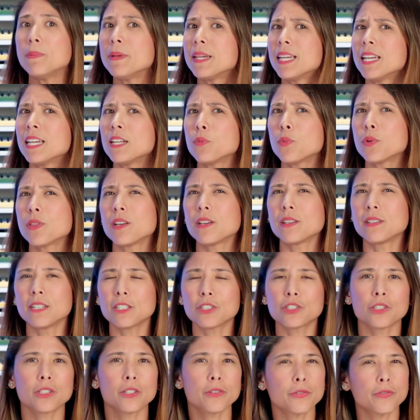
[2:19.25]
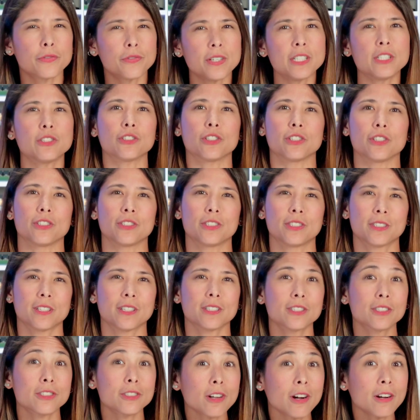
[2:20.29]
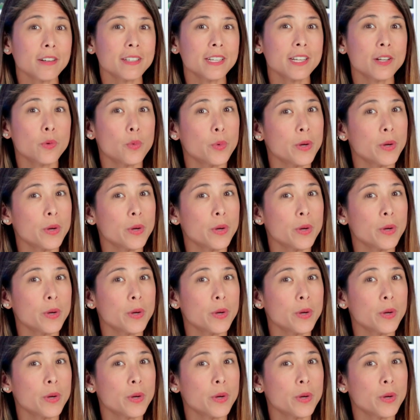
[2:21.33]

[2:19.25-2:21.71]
begin with the additional features, starting